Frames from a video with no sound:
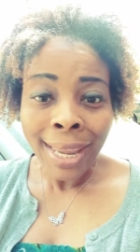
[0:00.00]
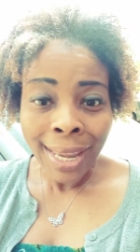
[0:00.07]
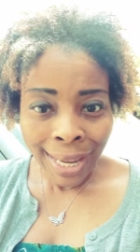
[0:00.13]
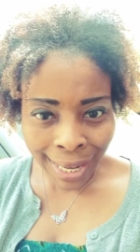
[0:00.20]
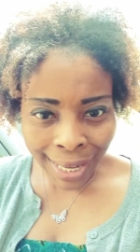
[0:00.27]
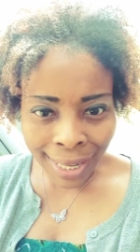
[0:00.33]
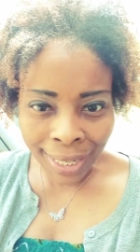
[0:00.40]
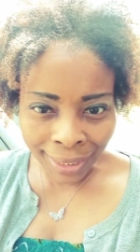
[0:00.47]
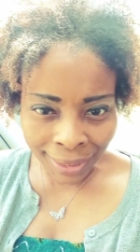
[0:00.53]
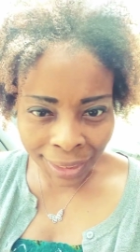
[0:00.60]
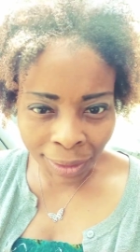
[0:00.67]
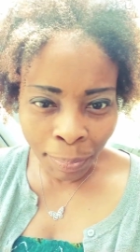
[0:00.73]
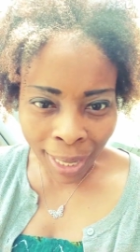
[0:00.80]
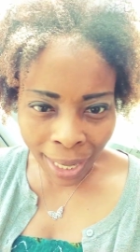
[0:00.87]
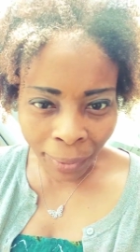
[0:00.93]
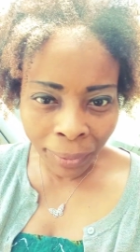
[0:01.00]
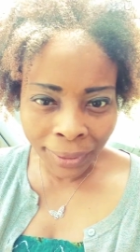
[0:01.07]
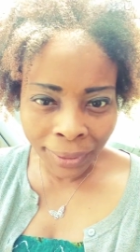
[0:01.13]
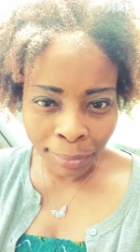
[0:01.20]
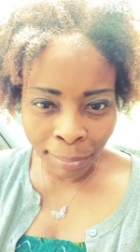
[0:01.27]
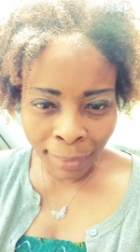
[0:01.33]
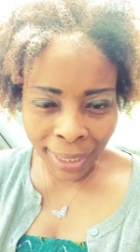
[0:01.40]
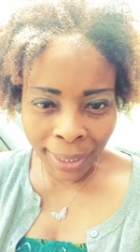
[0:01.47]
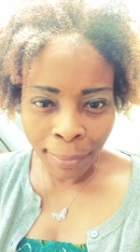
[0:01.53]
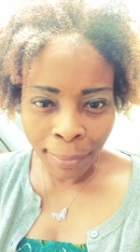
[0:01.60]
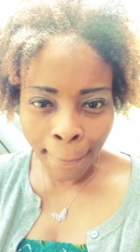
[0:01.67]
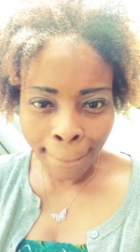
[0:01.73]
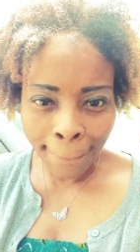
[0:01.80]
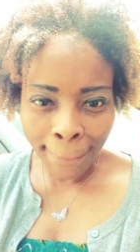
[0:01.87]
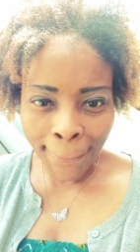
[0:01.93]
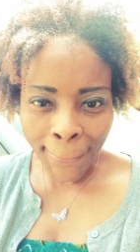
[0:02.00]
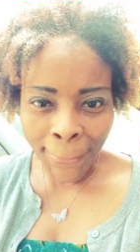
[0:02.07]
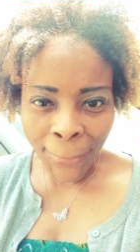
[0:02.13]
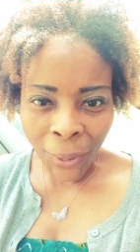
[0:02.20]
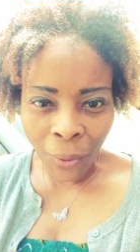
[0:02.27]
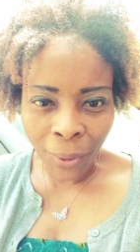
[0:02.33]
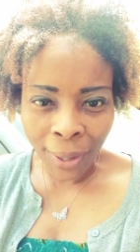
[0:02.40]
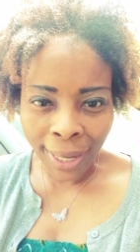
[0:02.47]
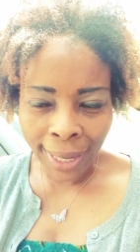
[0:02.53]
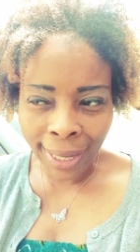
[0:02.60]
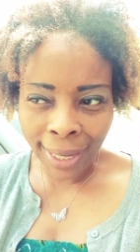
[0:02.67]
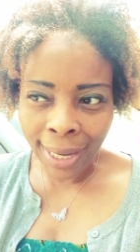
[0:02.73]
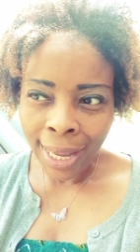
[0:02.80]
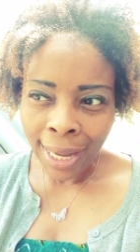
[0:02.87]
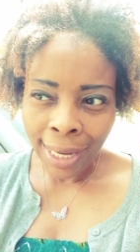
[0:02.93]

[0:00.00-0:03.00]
It inspires me. Okay,